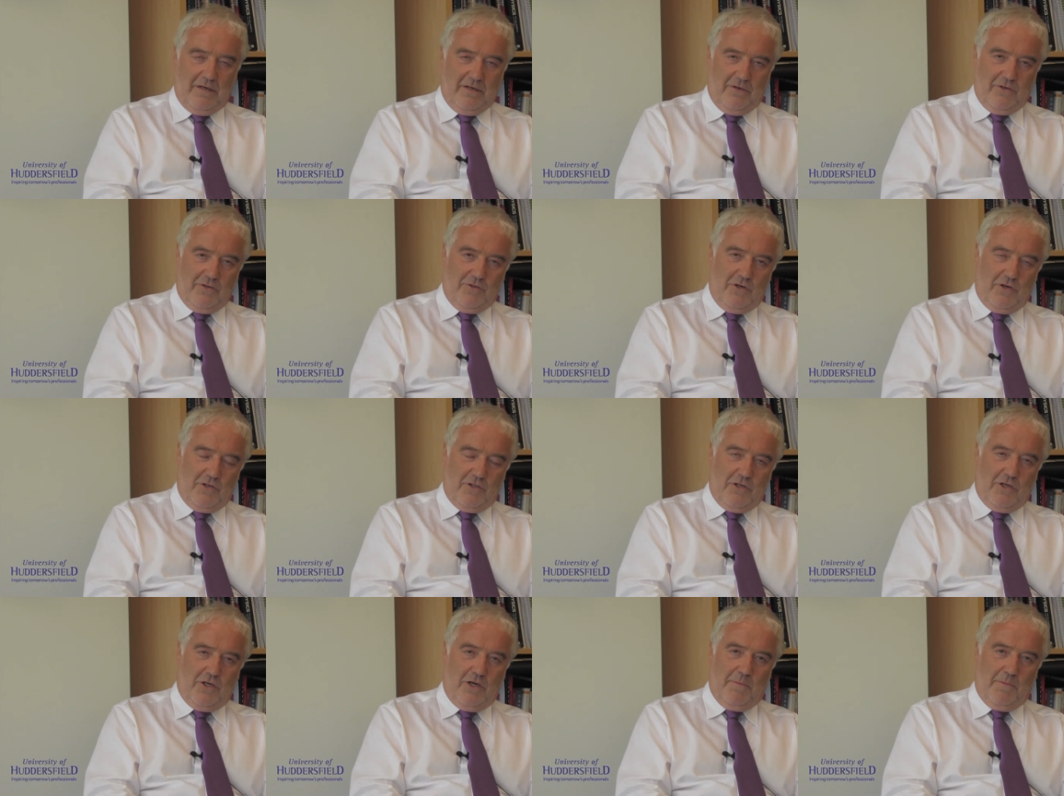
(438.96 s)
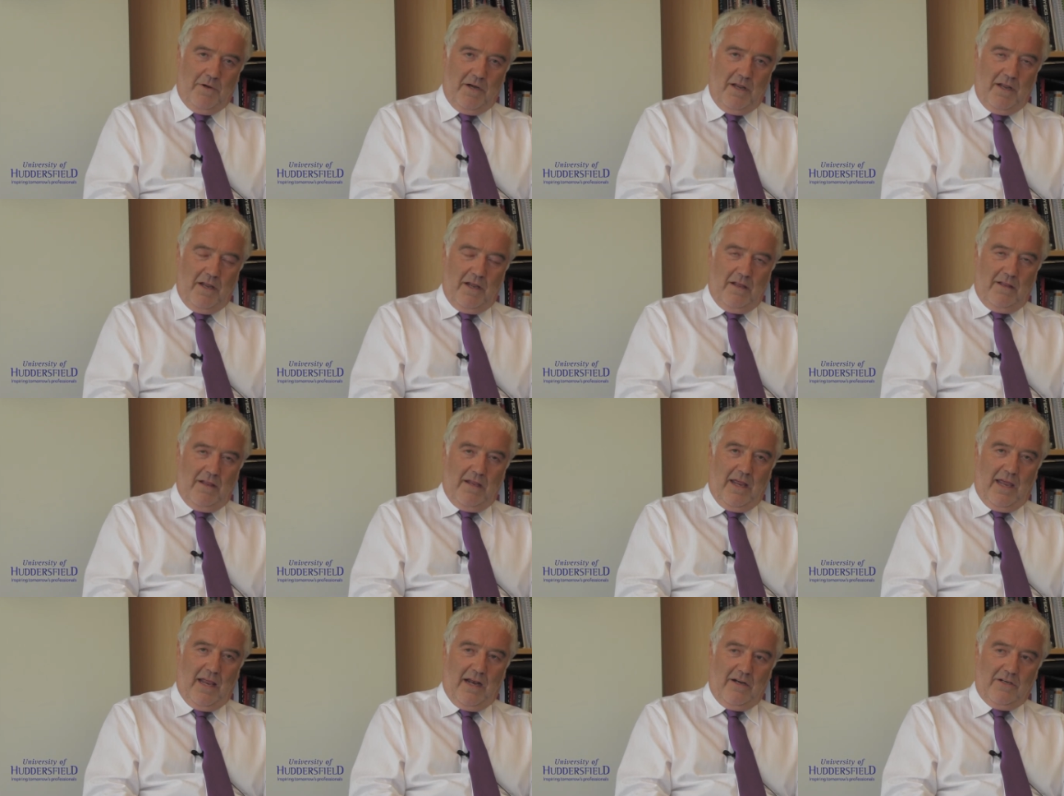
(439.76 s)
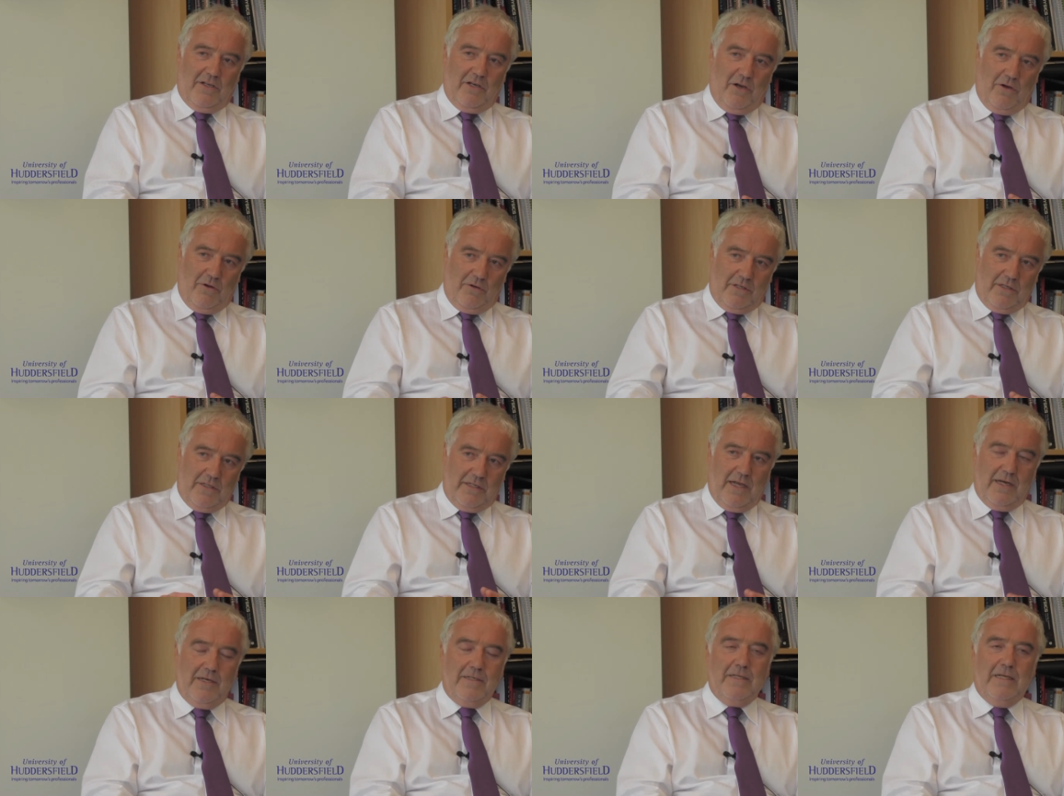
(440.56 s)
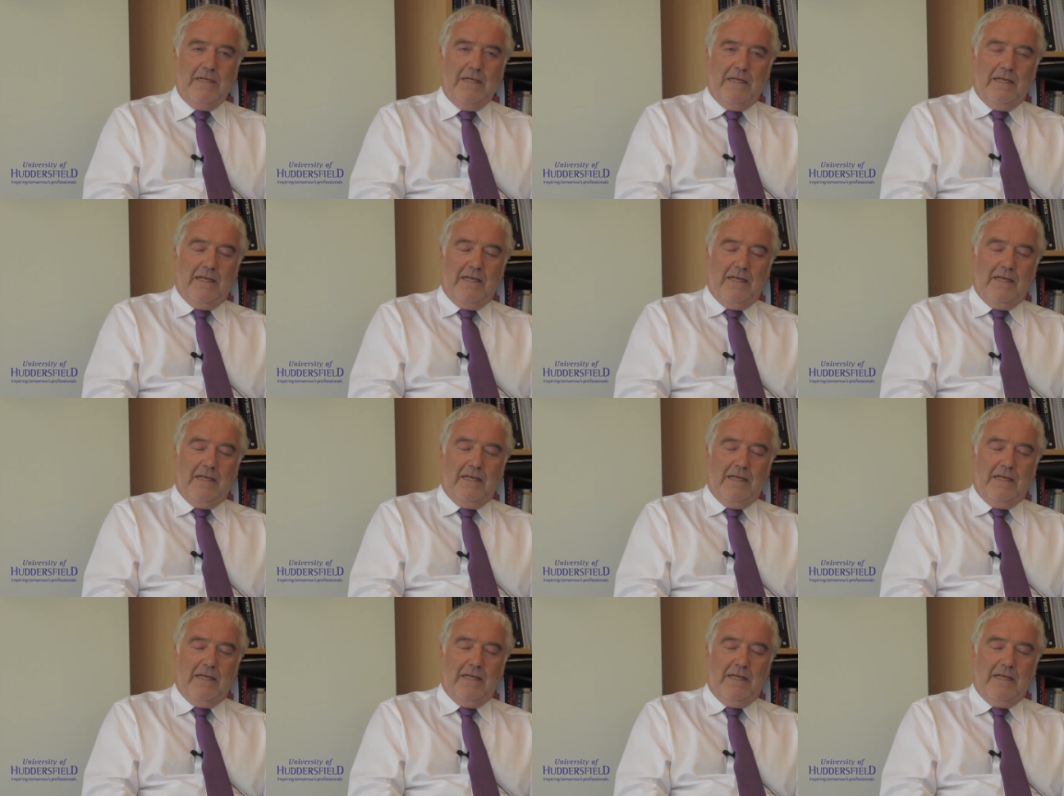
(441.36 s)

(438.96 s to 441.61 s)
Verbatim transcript: construction company that held Toyota's hands.